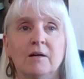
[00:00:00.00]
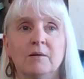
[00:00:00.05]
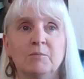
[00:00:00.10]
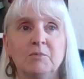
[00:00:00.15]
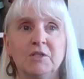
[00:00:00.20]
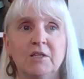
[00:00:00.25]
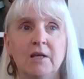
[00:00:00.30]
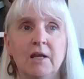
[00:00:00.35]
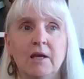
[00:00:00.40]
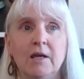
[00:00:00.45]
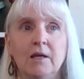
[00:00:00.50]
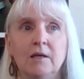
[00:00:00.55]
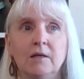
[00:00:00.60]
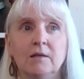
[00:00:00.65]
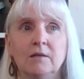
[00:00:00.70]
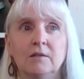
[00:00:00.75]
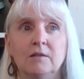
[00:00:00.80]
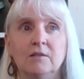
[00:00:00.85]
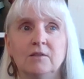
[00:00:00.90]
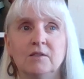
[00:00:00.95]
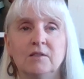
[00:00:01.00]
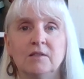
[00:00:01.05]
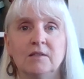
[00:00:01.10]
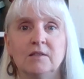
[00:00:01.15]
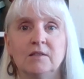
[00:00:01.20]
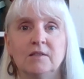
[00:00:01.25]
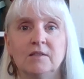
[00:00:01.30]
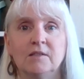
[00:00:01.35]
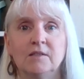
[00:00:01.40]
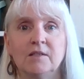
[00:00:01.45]
Today is
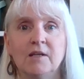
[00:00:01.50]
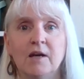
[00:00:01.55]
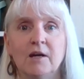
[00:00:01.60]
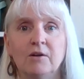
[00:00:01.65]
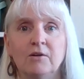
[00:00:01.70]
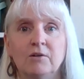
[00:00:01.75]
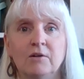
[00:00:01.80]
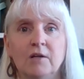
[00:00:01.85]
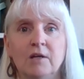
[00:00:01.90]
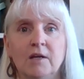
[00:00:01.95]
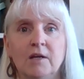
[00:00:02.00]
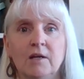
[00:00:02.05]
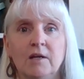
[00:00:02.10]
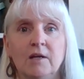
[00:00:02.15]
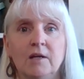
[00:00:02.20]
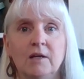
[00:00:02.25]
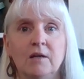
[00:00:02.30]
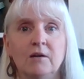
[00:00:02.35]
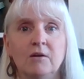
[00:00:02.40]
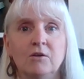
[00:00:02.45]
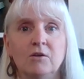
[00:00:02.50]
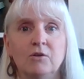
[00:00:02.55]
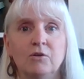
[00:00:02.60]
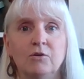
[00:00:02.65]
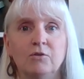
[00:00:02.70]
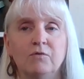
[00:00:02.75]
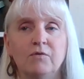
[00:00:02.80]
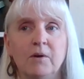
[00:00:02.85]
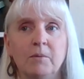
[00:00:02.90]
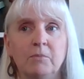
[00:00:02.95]
Saturday,
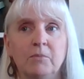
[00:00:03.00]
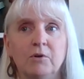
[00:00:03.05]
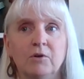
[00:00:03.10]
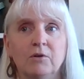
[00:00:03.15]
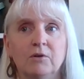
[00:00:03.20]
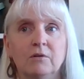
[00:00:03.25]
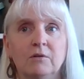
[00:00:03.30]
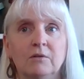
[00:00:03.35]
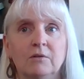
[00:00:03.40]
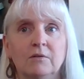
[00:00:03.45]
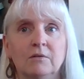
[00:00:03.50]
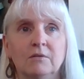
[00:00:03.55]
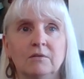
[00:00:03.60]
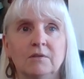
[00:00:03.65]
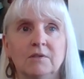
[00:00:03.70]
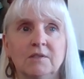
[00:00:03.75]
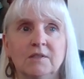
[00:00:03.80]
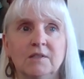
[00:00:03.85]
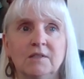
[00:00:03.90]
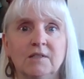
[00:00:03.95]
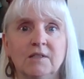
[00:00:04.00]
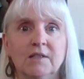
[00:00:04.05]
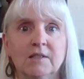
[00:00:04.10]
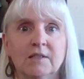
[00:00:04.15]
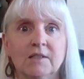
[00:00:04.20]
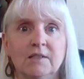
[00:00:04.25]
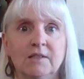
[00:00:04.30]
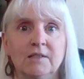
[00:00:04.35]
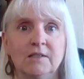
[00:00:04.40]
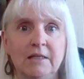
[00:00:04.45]
November
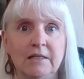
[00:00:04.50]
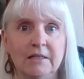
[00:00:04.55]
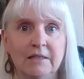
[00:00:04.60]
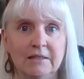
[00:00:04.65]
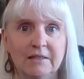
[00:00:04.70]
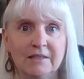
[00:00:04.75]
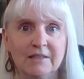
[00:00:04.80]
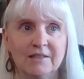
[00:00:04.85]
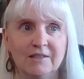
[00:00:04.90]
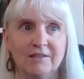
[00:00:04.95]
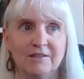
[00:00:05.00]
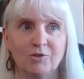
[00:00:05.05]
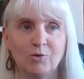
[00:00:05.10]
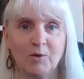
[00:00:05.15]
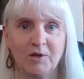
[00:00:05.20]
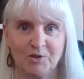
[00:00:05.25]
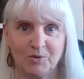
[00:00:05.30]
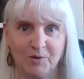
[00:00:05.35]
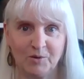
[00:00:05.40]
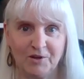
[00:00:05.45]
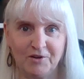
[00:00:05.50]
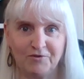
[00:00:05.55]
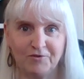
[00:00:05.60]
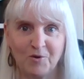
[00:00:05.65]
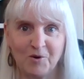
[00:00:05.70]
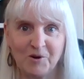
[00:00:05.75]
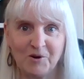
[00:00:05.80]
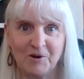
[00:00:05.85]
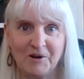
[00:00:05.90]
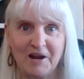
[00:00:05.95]
16th,
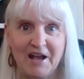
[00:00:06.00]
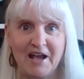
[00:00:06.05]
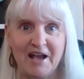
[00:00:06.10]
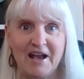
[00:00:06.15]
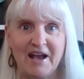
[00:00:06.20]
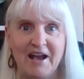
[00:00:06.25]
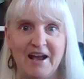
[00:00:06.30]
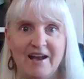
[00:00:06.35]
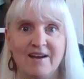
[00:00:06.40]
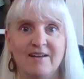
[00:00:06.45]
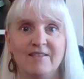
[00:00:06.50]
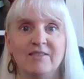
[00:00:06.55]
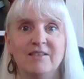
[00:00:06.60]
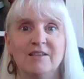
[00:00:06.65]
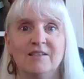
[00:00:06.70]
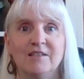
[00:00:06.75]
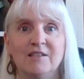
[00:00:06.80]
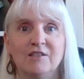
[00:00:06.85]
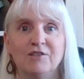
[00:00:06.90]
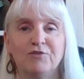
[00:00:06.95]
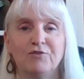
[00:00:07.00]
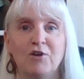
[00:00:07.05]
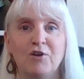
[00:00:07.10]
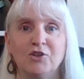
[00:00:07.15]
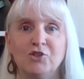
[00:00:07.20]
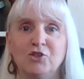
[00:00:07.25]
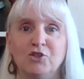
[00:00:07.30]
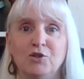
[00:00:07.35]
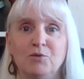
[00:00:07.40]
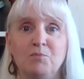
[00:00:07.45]
2024, and this is
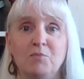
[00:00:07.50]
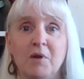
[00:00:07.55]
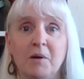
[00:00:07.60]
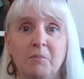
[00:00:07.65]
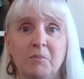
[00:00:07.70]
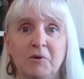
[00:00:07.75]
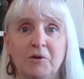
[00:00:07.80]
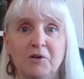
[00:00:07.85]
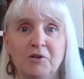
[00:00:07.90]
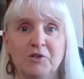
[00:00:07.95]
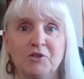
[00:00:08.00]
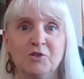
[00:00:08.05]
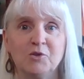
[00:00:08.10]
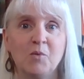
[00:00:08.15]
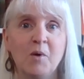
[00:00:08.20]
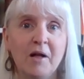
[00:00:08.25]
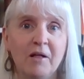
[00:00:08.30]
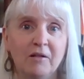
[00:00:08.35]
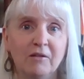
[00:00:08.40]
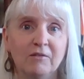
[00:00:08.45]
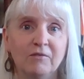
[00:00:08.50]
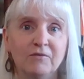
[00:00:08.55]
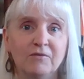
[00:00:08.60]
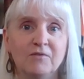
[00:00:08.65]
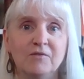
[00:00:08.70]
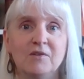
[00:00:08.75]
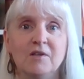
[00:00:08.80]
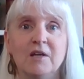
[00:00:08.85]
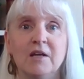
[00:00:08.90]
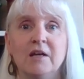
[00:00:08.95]
Flosstube number 12.
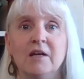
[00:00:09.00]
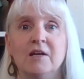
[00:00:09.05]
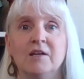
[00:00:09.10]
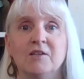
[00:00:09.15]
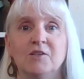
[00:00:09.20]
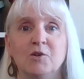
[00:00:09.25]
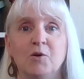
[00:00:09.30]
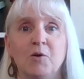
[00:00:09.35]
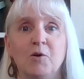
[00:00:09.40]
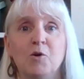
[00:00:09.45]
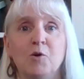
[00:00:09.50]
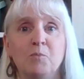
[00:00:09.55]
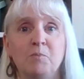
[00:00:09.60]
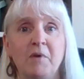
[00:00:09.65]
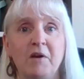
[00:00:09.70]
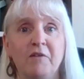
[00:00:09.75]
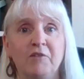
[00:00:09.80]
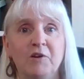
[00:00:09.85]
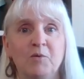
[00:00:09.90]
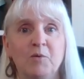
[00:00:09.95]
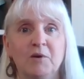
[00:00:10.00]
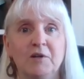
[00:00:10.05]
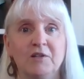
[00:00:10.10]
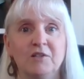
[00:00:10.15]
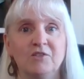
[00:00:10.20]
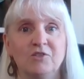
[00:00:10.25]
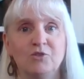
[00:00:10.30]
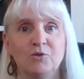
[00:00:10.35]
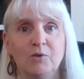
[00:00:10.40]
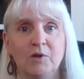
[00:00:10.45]
So I hope everyone
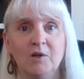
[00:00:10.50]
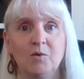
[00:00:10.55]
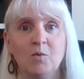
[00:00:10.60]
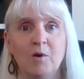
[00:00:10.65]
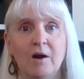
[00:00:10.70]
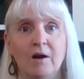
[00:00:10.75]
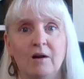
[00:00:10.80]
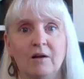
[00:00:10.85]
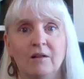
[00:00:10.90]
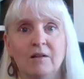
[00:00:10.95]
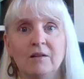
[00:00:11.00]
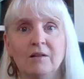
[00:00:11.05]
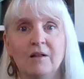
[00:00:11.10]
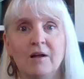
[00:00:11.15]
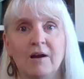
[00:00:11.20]
is doing well.